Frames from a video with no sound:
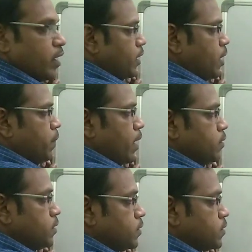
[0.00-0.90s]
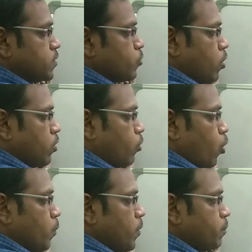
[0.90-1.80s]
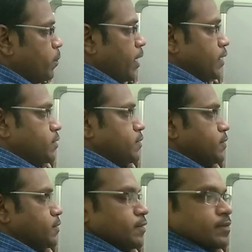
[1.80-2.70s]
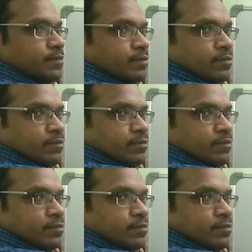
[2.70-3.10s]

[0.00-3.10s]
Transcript: So when I keep like this is called common base.